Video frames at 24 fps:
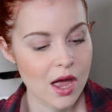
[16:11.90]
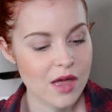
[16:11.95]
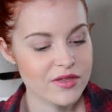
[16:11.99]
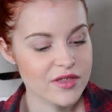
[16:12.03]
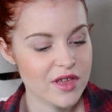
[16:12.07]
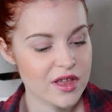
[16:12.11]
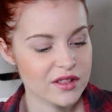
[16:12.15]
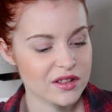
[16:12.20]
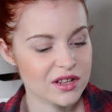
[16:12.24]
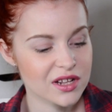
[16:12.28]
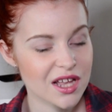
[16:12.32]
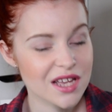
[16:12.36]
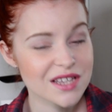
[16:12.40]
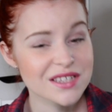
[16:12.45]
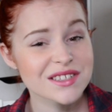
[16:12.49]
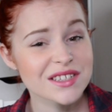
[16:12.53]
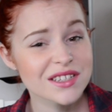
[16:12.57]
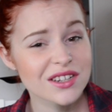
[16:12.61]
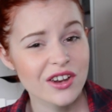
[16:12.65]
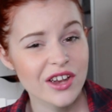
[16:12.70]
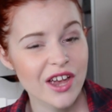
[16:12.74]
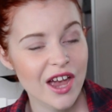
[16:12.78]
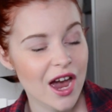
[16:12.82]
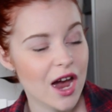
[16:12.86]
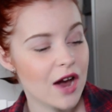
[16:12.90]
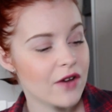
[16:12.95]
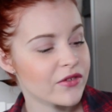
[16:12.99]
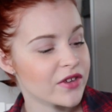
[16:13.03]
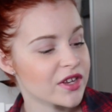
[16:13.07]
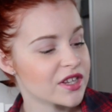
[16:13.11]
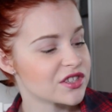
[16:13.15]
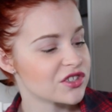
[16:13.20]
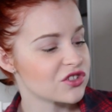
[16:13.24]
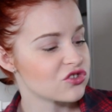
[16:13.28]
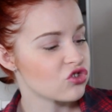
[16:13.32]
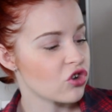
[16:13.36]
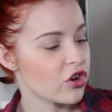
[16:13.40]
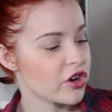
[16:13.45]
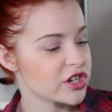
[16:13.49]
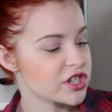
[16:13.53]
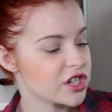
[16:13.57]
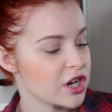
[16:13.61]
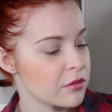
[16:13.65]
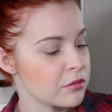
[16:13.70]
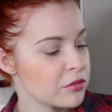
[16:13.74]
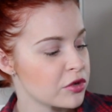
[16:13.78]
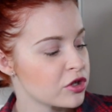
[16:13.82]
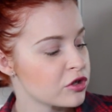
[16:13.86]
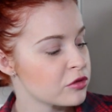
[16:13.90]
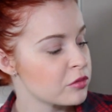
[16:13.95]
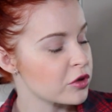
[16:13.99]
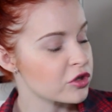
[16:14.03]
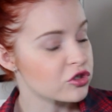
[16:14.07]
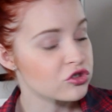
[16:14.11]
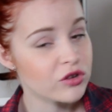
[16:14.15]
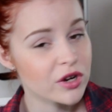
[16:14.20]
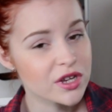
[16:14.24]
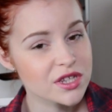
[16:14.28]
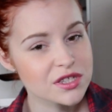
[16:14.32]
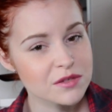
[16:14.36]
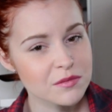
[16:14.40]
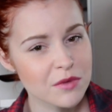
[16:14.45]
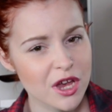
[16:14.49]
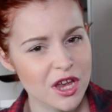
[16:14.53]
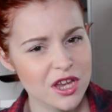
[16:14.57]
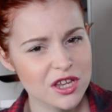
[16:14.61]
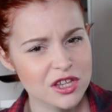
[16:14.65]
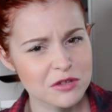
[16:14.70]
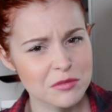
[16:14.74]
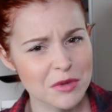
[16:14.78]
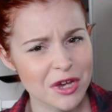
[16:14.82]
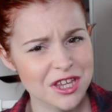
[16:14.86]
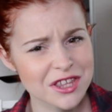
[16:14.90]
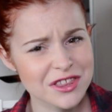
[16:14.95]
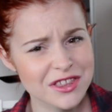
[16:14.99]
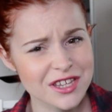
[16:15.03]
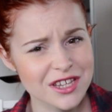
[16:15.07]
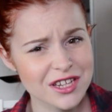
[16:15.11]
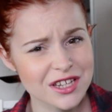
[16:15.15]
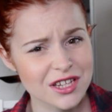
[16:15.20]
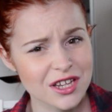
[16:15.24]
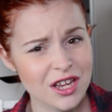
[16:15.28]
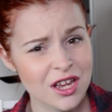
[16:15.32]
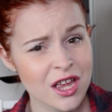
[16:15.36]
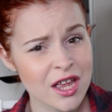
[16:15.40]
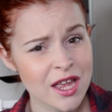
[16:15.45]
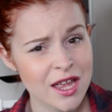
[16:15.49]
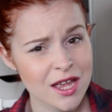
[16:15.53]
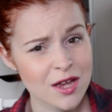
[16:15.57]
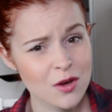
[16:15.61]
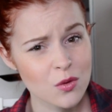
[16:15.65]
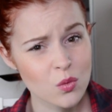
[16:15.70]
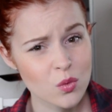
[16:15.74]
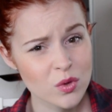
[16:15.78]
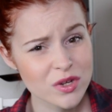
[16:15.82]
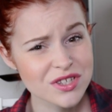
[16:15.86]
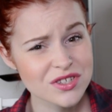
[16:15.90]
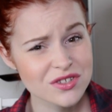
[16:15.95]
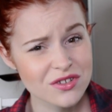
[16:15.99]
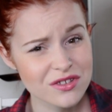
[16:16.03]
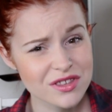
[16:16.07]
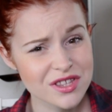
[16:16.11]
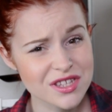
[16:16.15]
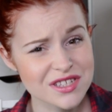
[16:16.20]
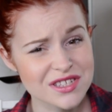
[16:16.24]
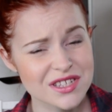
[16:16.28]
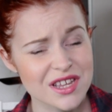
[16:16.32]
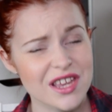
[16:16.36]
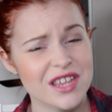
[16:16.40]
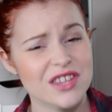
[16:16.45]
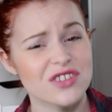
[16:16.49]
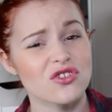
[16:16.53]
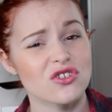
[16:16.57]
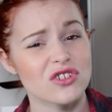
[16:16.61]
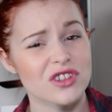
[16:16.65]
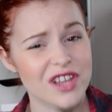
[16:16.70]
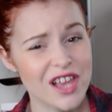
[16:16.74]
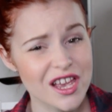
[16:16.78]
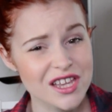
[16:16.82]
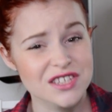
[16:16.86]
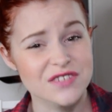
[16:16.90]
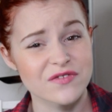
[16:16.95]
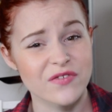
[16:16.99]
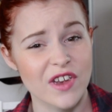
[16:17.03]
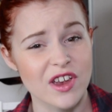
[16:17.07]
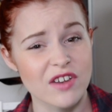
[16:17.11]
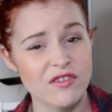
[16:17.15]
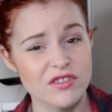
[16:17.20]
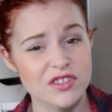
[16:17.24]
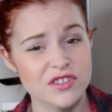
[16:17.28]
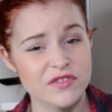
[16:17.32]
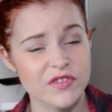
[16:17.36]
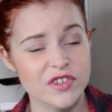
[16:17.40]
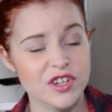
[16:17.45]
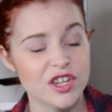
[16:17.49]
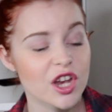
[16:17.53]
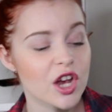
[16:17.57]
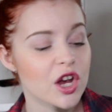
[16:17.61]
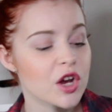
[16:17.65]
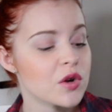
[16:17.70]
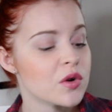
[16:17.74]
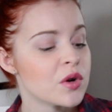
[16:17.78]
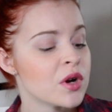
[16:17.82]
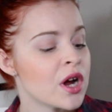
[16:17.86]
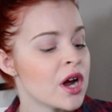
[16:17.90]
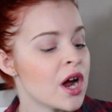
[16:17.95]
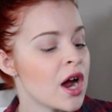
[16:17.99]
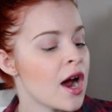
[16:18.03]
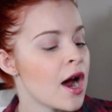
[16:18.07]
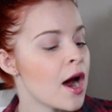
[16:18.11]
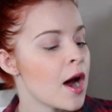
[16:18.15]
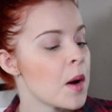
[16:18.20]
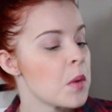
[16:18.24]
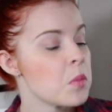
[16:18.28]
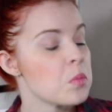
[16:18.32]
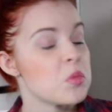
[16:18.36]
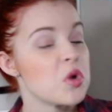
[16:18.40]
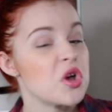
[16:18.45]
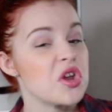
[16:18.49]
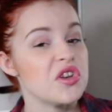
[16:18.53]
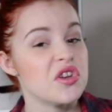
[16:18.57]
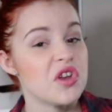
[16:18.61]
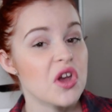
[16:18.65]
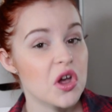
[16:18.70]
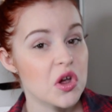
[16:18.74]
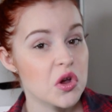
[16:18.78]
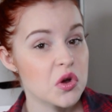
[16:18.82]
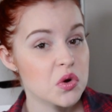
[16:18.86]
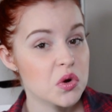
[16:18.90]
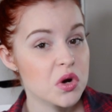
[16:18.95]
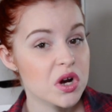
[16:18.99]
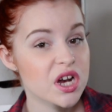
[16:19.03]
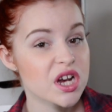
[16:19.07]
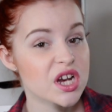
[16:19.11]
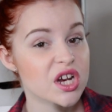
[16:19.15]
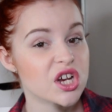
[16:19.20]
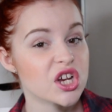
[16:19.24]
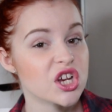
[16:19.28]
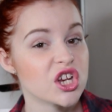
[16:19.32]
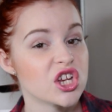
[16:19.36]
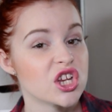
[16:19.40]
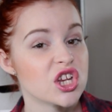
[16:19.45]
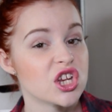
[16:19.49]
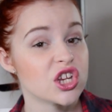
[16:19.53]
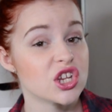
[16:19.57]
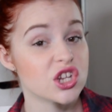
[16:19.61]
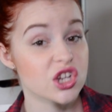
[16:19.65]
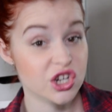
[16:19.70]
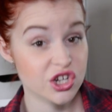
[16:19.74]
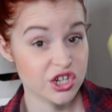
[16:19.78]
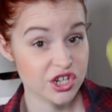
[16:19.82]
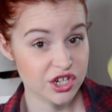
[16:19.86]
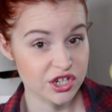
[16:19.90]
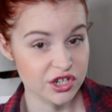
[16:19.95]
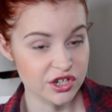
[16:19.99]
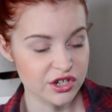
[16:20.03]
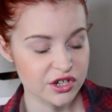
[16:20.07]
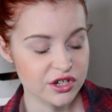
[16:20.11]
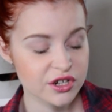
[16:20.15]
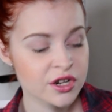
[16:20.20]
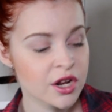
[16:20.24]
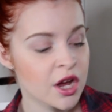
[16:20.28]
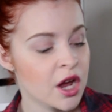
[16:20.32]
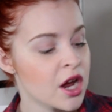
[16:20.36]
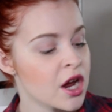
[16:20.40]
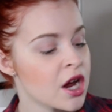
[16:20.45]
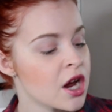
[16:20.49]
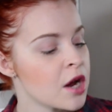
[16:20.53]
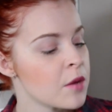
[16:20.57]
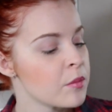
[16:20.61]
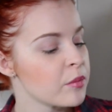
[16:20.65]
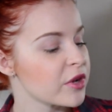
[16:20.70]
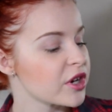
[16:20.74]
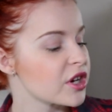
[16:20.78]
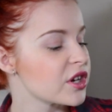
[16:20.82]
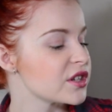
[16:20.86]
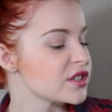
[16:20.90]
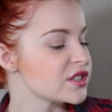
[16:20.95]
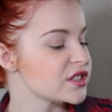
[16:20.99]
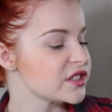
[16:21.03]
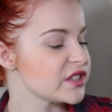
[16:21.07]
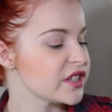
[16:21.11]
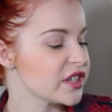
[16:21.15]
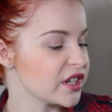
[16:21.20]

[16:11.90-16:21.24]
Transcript: And then the last thing I have is a dry shampoo by Tresemme. You may think, we saw this in your last favourites video, but no, you didn't, because